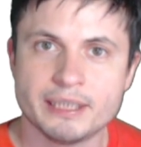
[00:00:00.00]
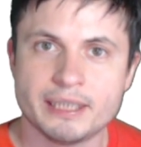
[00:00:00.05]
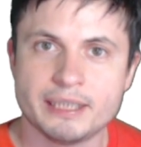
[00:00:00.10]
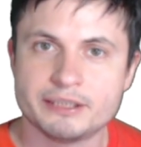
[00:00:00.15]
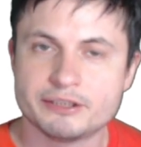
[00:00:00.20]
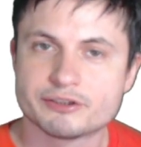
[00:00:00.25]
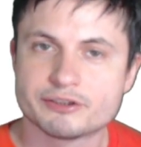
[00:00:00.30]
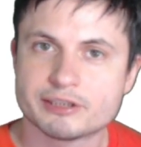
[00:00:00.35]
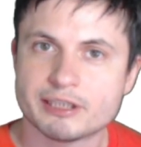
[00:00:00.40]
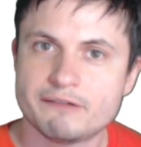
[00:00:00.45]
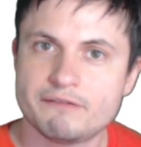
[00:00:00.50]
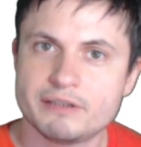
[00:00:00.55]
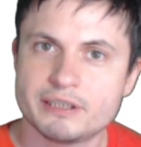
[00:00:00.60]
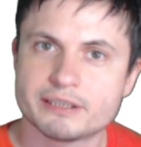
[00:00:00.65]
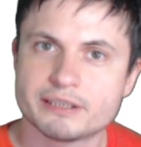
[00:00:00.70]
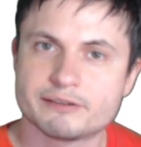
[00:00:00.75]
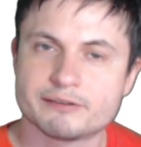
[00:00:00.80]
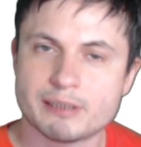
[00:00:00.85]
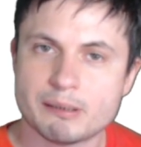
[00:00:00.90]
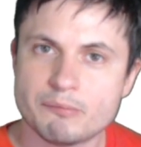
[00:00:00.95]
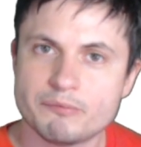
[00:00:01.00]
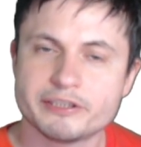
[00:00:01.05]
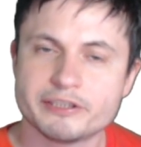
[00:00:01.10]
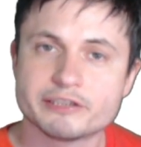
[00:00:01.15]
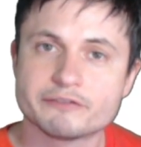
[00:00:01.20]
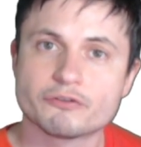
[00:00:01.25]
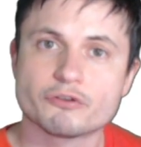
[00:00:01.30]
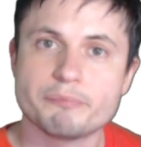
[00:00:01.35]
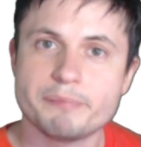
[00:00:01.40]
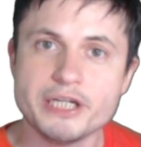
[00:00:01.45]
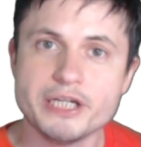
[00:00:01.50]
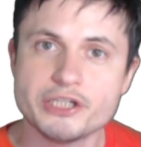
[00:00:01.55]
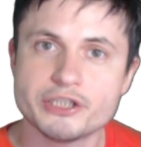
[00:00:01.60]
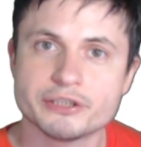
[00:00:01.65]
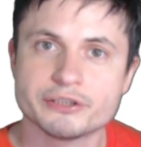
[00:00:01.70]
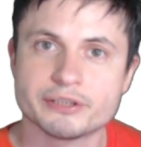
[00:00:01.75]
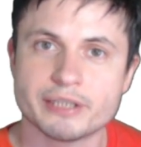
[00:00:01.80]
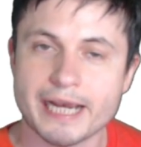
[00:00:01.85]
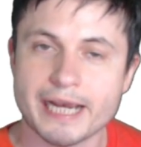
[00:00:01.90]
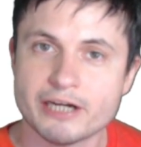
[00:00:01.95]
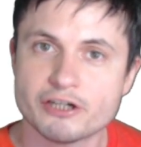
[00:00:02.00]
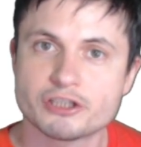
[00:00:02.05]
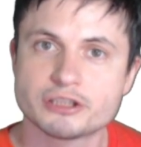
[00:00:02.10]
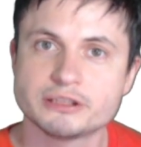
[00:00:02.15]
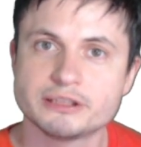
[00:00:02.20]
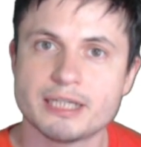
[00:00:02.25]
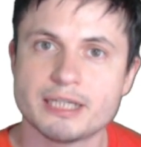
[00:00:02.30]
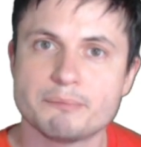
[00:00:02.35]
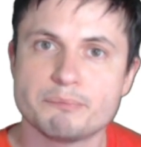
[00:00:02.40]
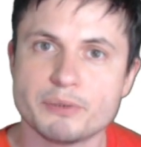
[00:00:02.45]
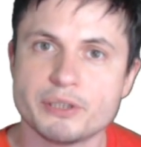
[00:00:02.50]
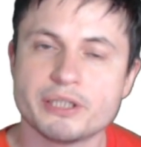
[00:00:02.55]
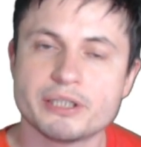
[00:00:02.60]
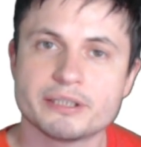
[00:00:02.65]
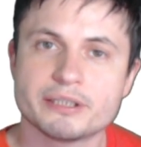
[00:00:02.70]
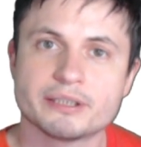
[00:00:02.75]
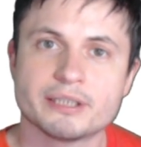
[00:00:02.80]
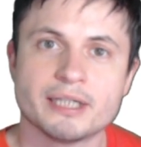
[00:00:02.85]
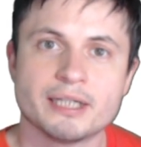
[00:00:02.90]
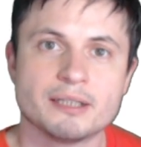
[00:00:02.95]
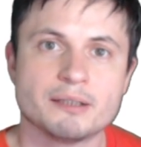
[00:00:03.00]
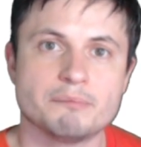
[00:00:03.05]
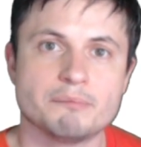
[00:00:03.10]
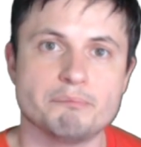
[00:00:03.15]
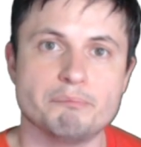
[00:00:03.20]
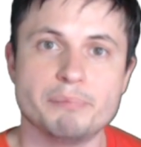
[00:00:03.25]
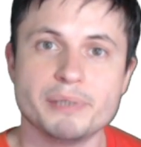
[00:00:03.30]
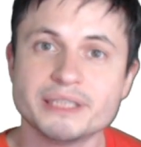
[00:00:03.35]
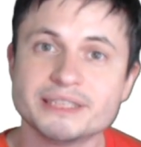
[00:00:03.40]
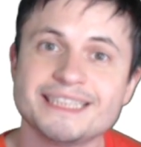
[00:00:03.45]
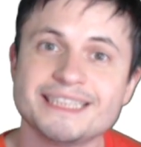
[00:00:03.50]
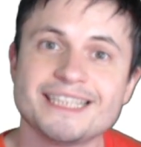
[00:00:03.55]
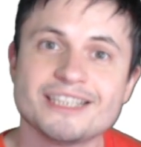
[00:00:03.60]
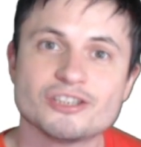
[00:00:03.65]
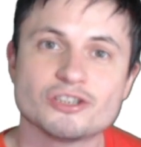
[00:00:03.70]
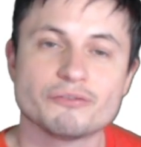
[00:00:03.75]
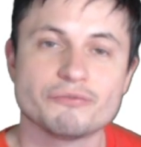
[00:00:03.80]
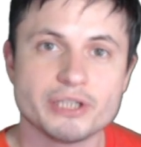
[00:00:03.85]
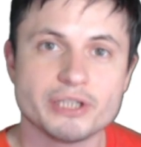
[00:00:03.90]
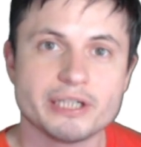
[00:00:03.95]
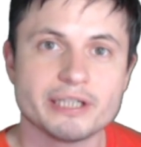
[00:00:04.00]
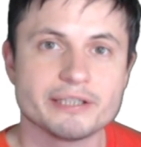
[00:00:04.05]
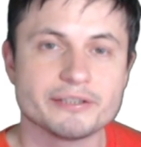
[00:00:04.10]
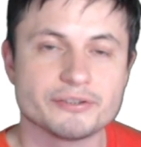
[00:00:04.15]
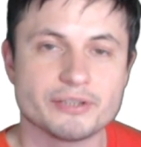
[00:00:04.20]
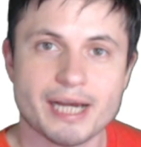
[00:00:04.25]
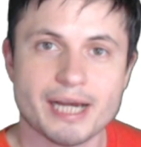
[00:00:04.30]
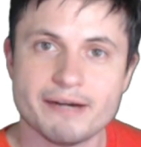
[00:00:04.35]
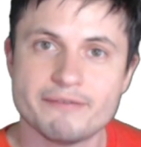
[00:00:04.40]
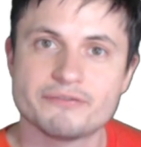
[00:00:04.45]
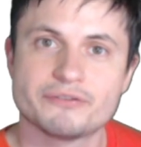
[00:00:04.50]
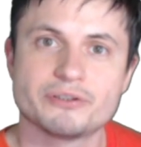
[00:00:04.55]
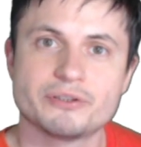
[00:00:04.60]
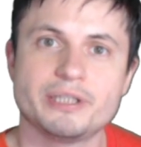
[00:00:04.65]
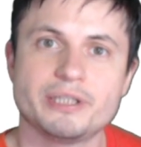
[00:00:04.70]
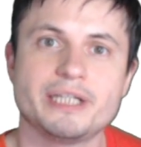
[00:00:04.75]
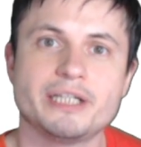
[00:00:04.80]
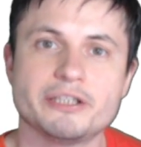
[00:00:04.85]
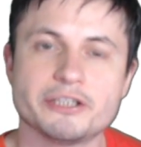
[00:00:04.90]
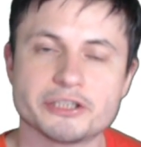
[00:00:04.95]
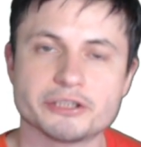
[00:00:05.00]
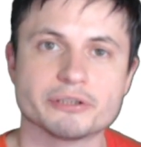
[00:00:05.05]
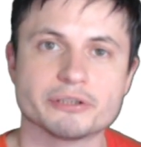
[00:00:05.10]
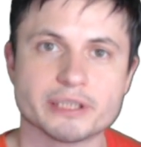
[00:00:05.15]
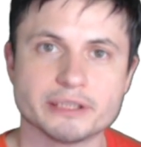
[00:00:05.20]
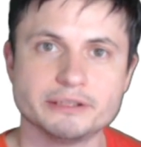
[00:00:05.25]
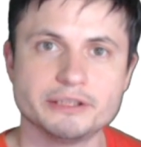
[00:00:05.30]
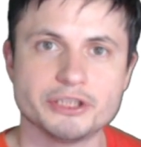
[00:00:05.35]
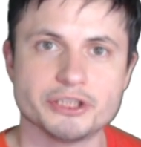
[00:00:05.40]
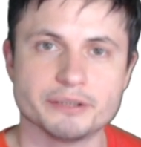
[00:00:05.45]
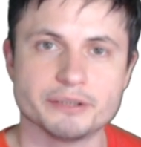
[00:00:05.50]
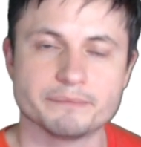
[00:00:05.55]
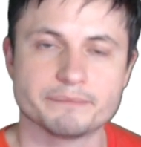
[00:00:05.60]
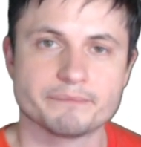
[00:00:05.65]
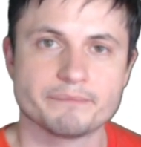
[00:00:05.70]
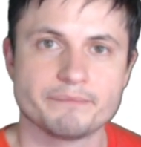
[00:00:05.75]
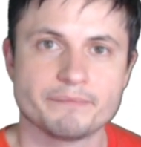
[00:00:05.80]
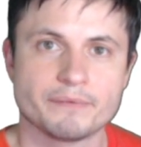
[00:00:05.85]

It discovered that some of these formations actually appeared billions of years after the initial collision.